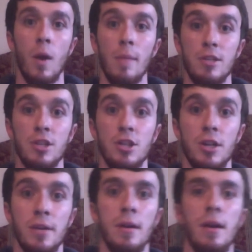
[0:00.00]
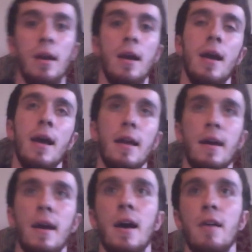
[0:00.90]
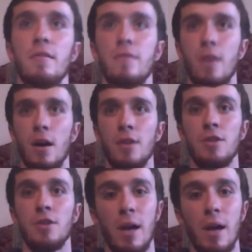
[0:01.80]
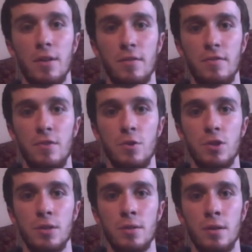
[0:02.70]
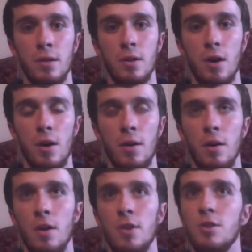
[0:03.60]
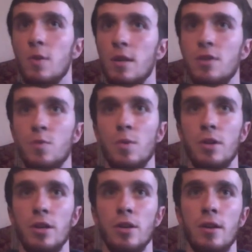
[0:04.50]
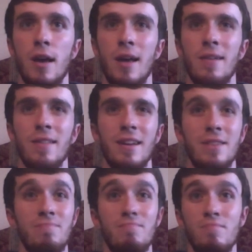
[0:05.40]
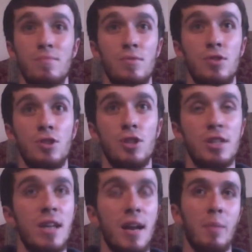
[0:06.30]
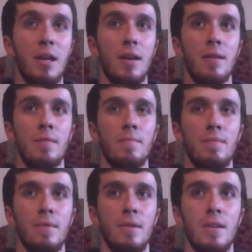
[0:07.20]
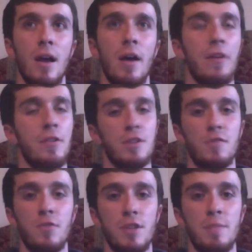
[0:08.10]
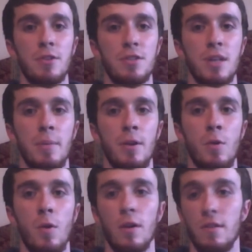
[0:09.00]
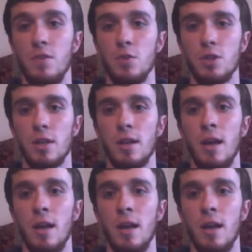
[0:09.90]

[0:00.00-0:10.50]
Magician and I have Dark Paladin Fusion card. So he's really good at like just kind of being either a free special summon or in the fusion.